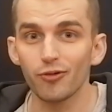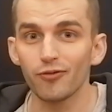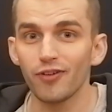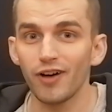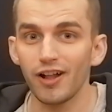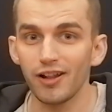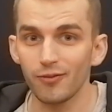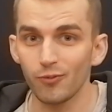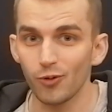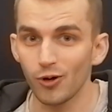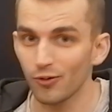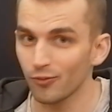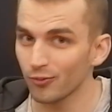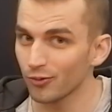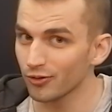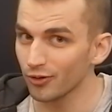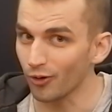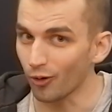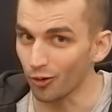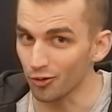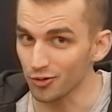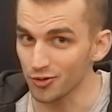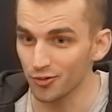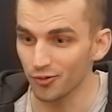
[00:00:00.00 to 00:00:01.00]
of halwa would
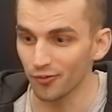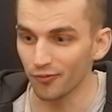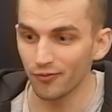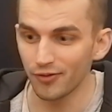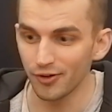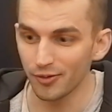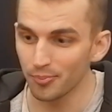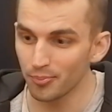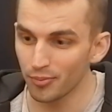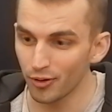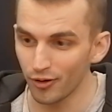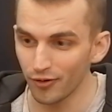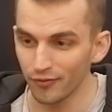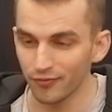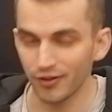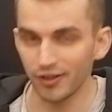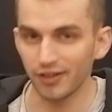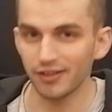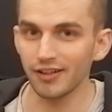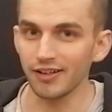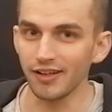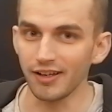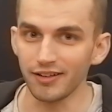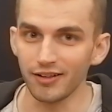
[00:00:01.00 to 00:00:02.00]
also fit
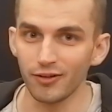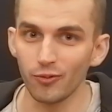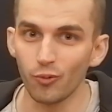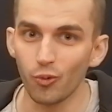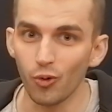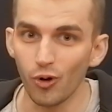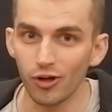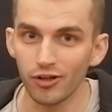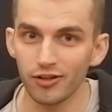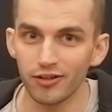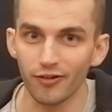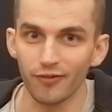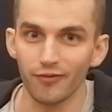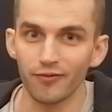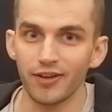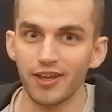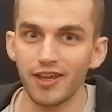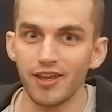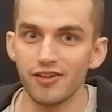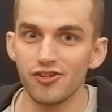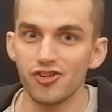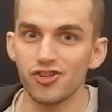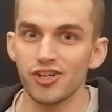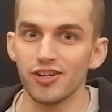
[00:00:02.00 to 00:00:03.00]
perfectly in the world of
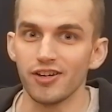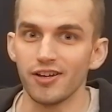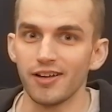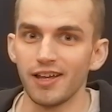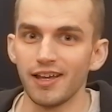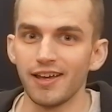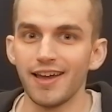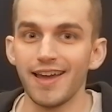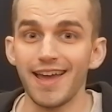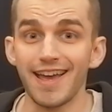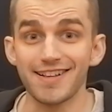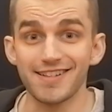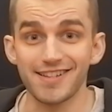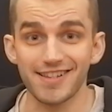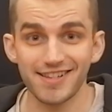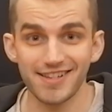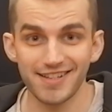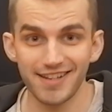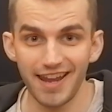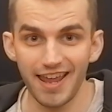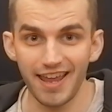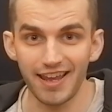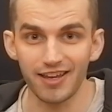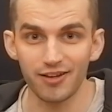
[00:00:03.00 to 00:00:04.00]
Kenshi as a
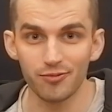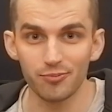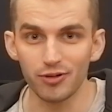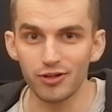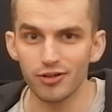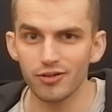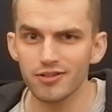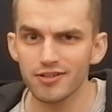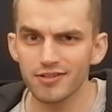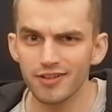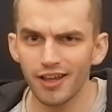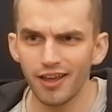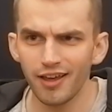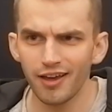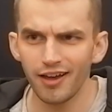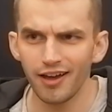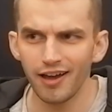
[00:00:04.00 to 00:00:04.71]
snack, because